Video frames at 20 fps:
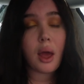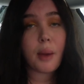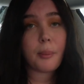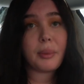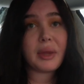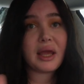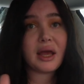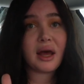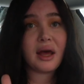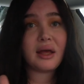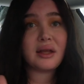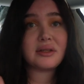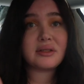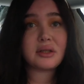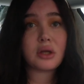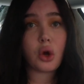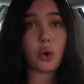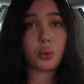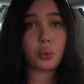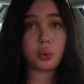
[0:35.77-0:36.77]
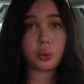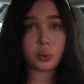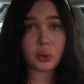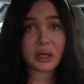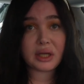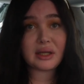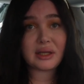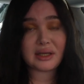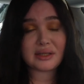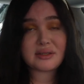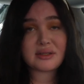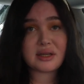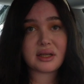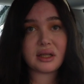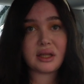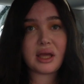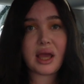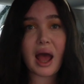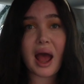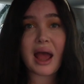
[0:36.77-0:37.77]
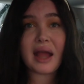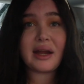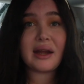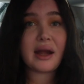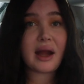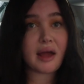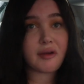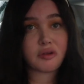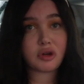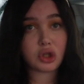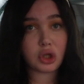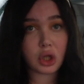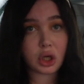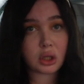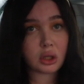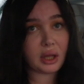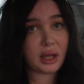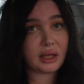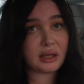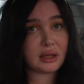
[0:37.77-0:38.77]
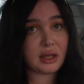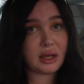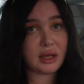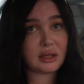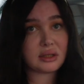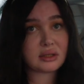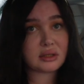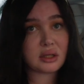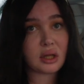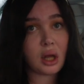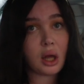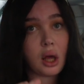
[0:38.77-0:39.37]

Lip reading: because realistically, I never look like this.